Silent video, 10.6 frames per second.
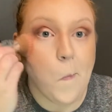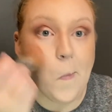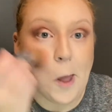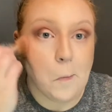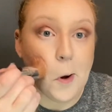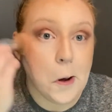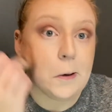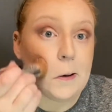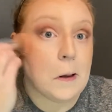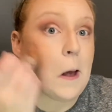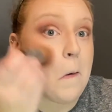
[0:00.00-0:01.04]
and
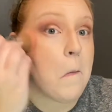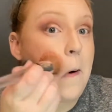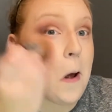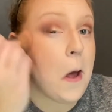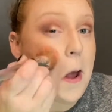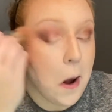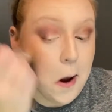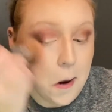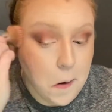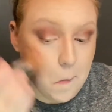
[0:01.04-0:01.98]
put that right